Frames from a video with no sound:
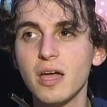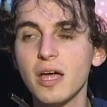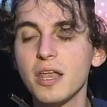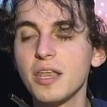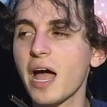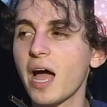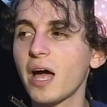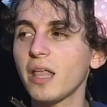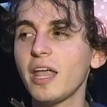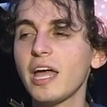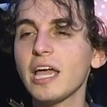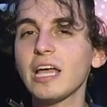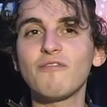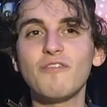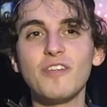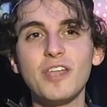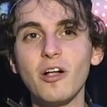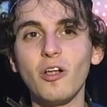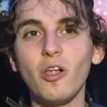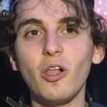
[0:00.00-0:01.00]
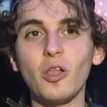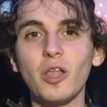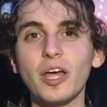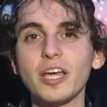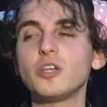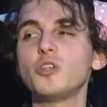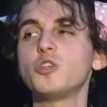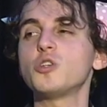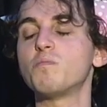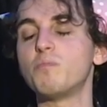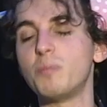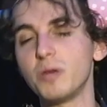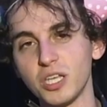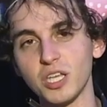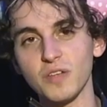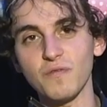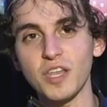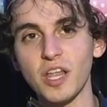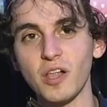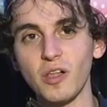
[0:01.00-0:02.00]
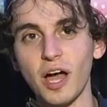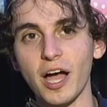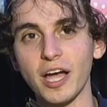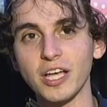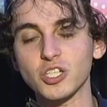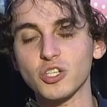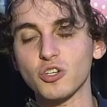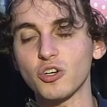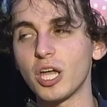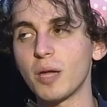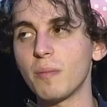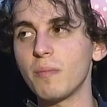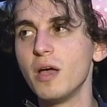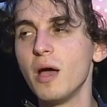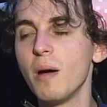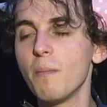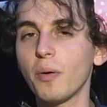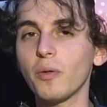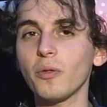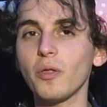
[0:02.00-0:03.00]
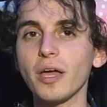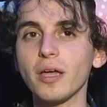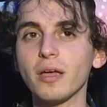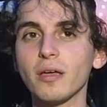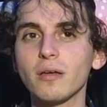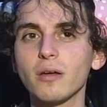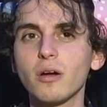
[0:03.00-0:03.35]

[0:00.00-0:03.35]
Not like vanilla, like you just bit into vanilla ice cream, but like,